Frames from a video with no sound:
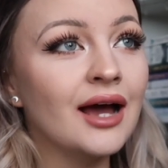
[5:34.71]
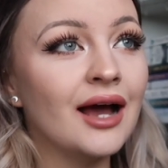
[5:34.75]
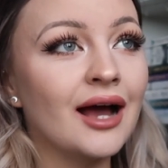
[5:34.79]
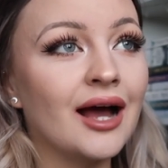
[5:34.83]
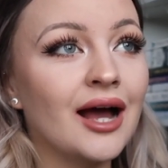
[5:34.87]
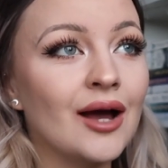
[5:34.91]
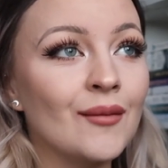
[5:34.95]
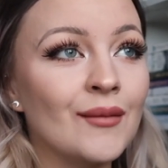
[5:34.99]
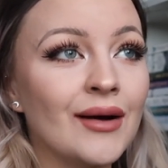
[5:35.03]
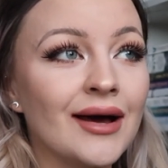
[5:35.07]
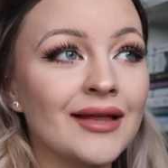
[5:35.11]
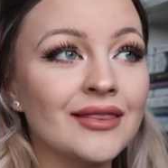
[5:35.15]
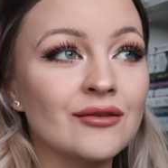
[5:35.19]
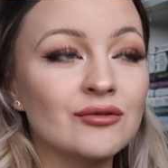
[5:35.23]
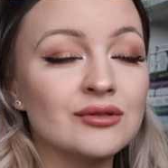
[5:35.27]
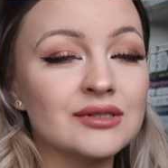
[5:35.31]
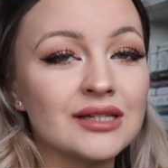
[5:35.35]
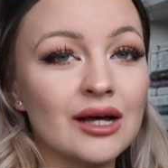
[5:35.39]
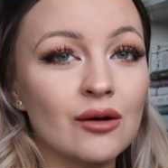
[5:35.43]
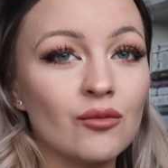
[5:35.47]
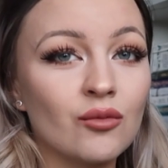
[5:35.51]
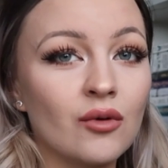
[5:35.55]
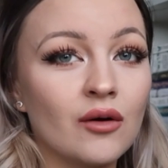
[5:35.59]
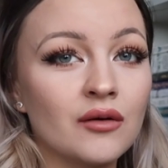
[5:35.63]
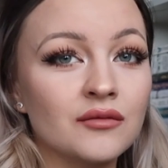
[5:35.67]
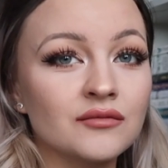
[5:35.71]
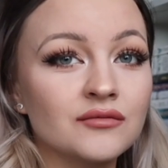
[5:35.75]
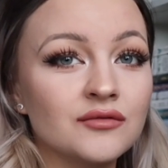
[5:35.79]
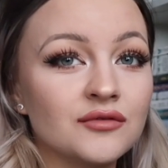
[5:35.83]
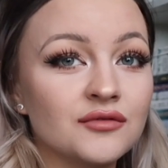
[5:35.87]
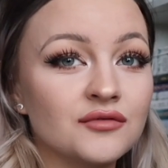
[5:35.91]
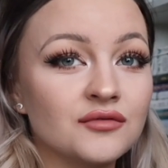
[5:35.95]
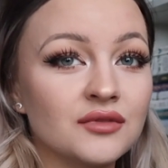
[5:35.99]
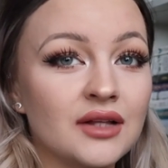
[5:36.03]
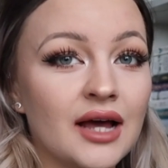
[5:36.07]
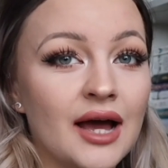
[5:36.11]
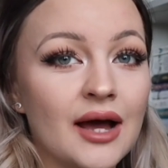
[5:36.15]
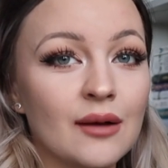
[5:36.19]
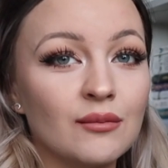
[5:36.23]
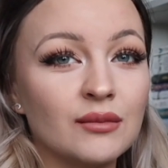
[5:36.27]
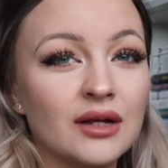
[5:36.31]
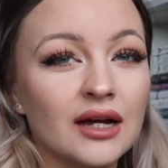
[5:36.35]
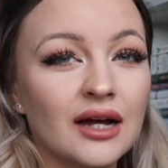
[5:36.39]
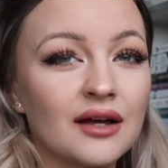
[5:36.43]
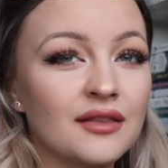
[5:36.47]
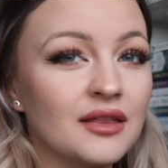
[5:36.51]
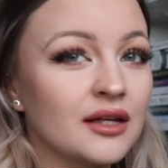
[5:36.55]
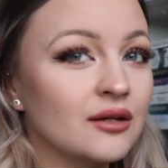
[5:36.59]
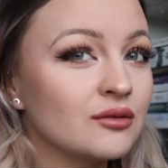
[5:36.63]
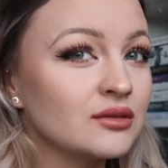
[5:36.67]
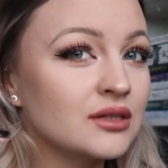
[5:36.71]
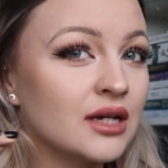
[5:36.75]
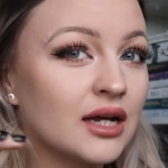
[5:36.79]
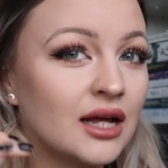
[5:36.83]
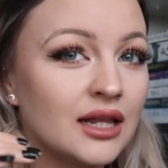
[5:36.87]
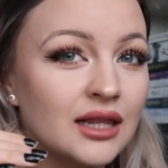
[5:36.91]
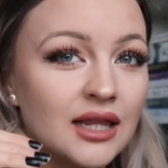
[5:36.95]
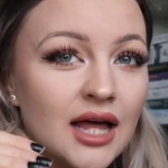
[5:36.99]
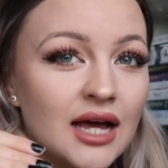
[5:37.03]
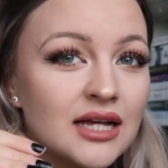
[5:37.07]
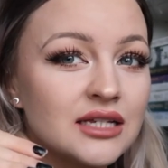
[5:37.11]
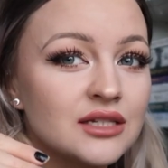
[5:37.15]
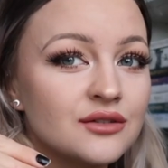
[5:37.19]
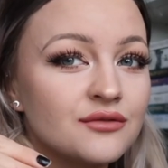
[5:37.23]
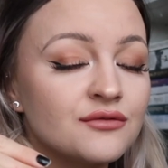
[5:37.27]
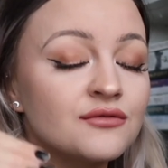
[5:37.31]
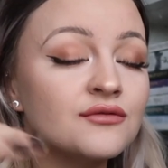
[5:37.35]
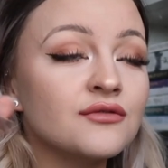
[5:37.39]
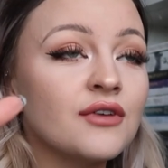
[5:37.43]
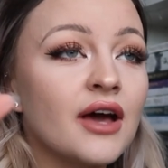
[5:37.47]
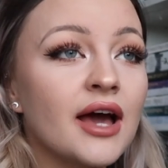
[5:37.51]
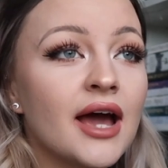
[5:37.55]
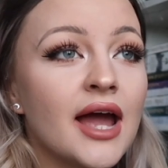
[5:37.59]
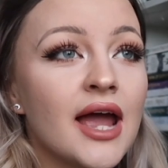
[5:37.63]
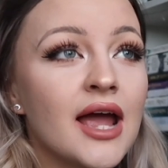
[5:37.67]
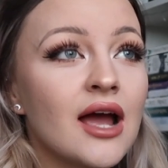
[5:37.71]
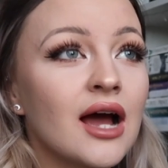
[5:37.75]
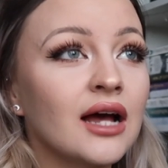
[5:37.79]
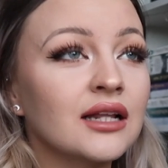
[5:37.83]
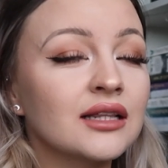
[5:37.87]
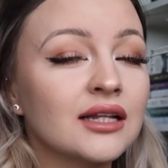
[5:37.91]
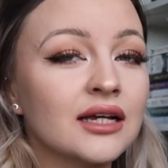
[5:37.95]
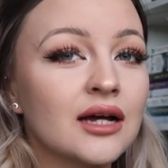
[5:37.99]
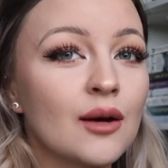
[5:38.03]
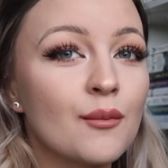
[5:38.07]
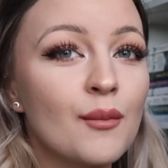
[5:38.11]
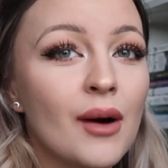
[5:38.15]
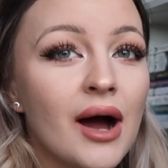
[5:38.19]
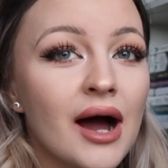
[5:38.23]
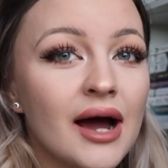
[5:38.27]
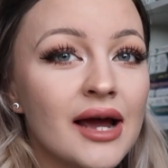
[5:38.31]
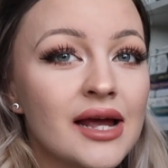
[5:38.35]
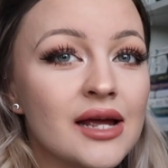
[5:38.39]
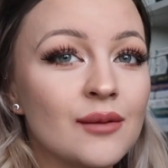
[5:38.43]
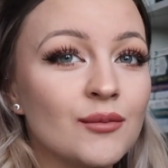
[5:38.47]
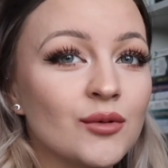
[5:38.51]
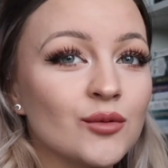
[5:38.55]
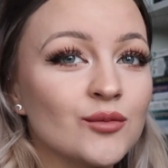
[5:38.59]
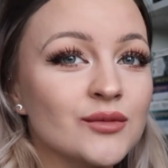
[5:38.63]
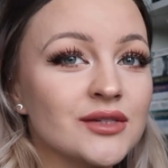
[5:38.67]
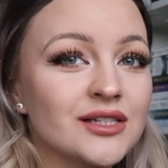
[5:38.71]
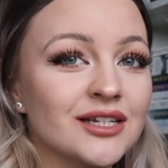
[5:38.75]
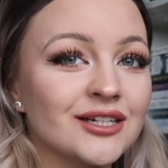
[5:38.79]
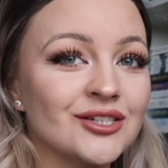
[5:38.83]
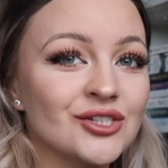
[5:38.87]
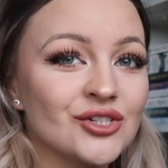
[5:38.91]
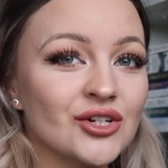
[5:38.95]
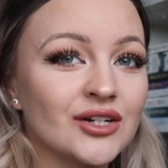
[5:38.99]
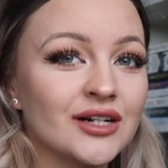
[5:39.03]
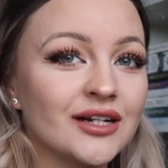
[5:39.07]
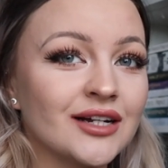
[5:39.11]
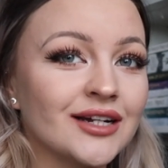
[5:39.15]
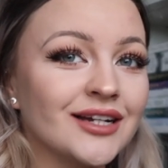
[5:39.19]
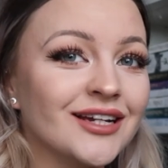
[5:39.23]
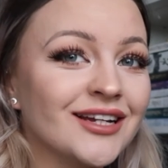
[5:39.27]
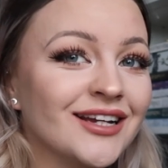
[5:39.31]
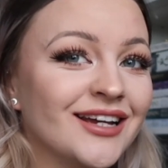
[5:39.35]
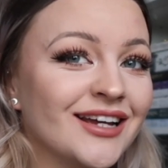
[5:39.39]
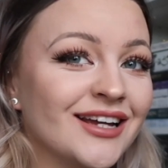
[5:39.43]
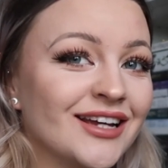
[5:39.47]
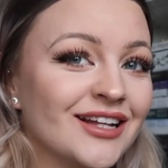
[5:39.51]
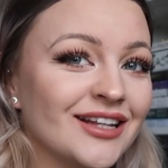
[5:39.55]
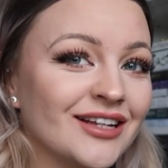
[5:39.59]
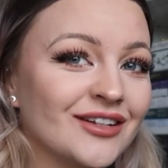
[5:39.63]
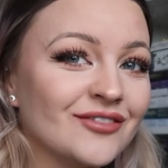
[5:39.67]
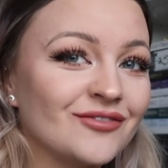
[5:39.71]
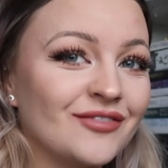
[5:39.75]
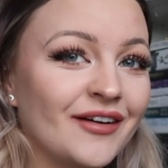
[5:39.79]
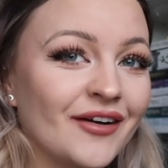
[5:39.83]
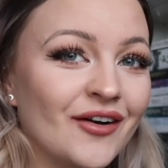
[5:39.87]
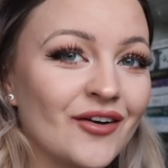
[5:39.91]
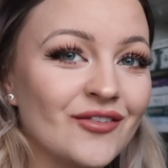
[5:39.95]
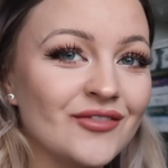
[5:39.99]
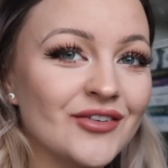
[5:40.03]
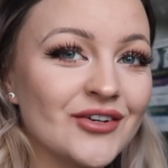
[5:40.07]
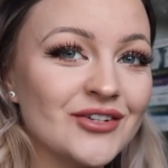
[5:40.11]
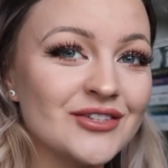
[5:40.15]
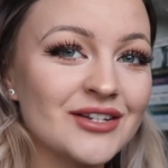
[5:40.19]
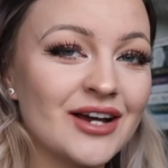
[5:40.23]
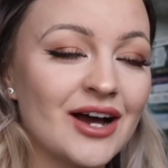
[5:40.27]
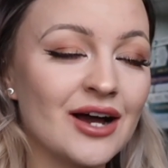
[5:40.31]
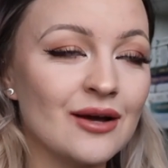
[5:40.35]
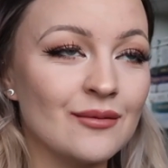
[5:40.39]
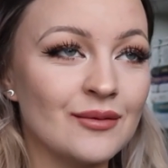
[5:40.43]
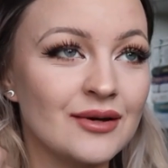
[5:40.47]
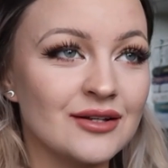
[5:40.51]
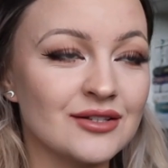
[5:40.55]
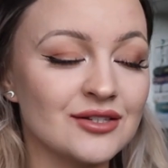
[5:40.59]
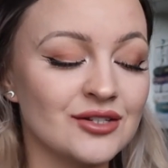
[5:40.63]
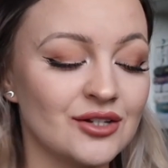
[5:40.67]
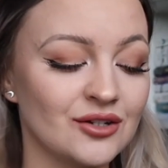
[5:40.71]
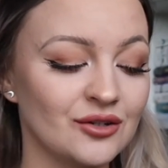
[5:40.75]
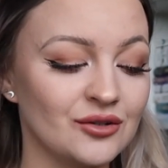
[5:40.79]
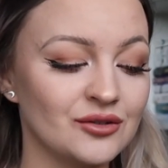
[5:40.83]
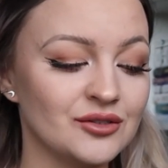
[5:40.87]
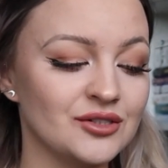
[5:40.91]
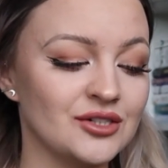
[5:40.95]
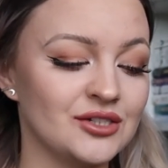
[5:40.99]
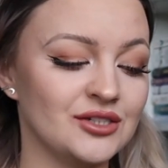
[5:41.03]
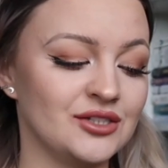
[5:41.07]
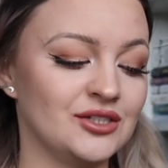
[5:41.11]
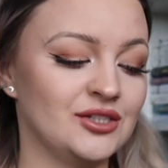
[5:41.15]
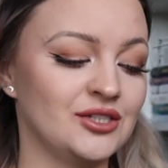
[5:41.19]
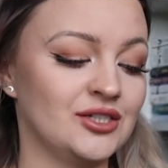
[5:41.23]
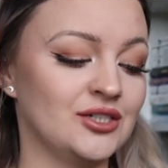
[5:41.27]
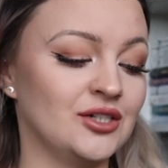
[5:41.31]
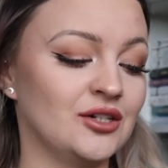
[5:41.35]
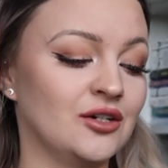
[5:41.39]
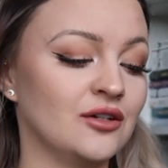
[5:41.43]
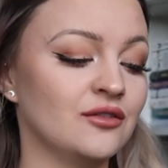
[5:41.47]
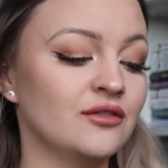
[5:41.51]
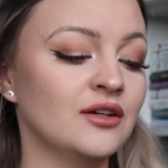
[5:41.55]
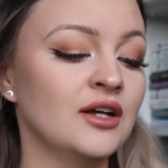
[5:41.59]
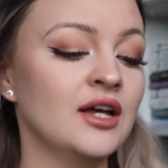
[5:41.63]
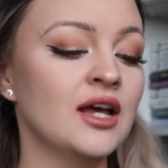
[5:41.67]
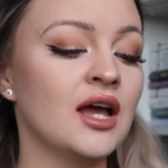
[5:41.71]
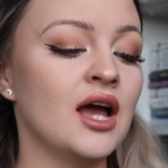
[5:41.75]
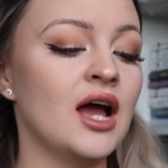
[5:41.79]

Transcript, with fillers: Um, and there was that one, um, like I think it was like a lesser fae, had like a pipe and was like trying to like fight off loads of Hybern soldiers and stuff.